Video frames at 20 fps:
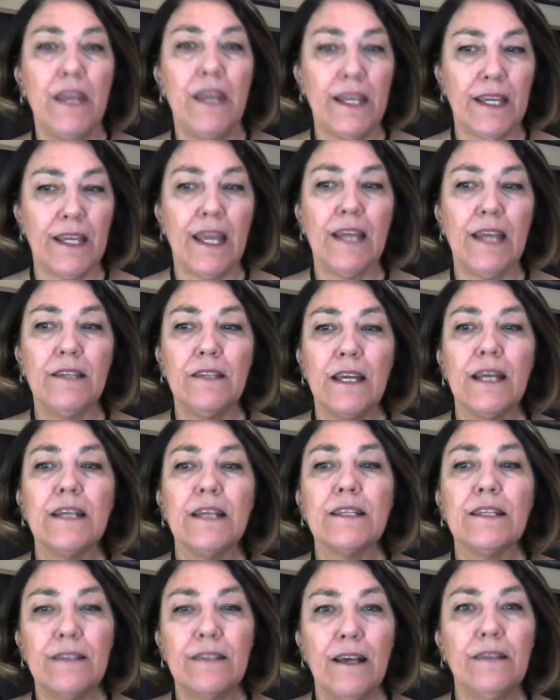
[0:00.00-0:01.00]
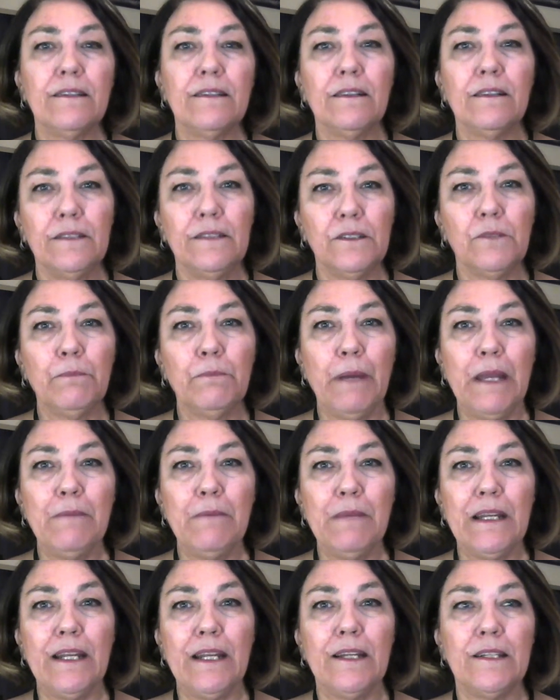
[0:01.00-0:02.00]
They can send a little
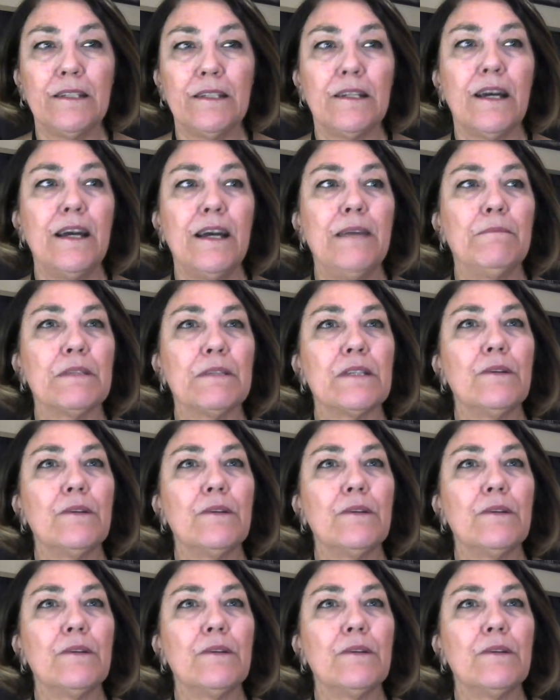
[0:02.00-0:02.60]
payment at a time.